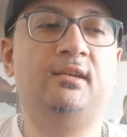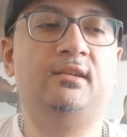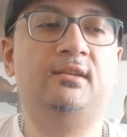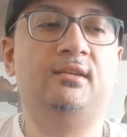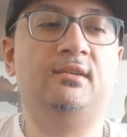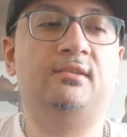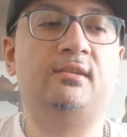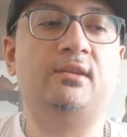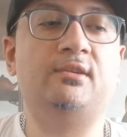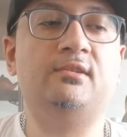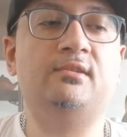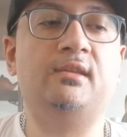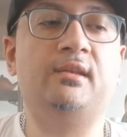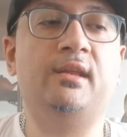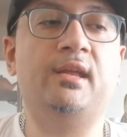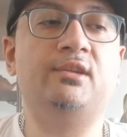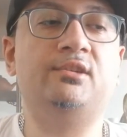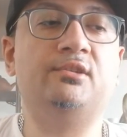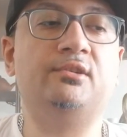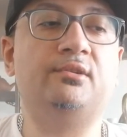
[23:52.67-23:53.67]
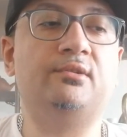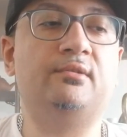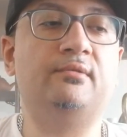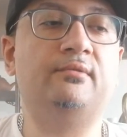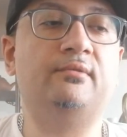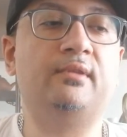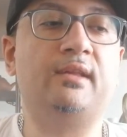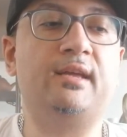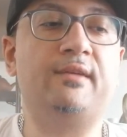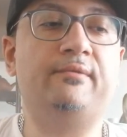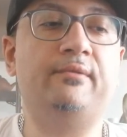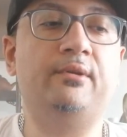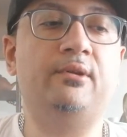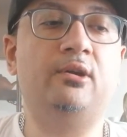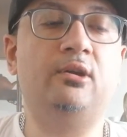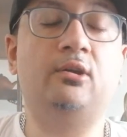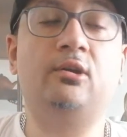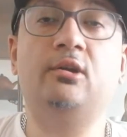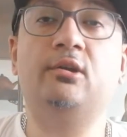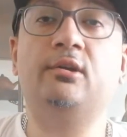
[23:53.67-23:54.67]
Such is the nature of life in
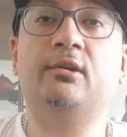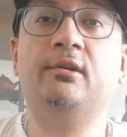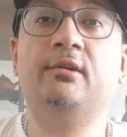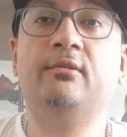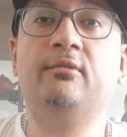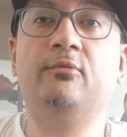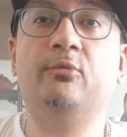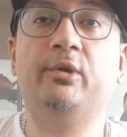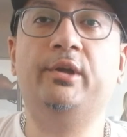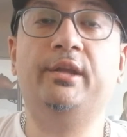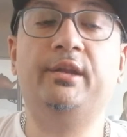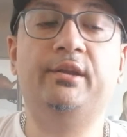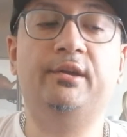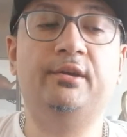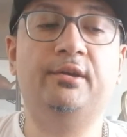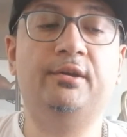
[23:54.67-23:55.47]
Hong Kong when